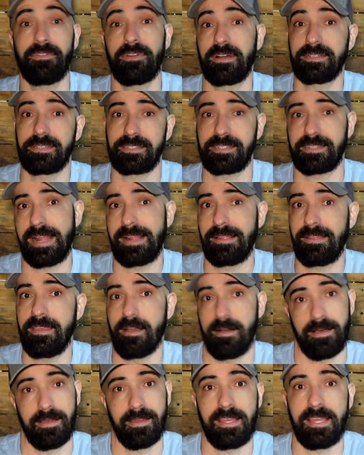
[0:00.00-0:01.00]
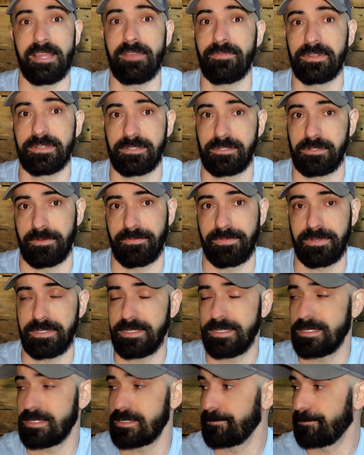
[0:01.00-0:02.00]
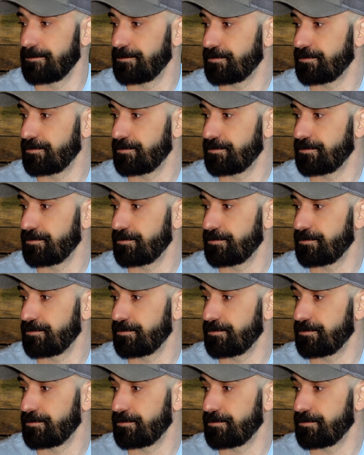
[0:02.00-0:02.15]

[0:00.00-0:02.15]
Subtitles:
on slightly uneven surfaces.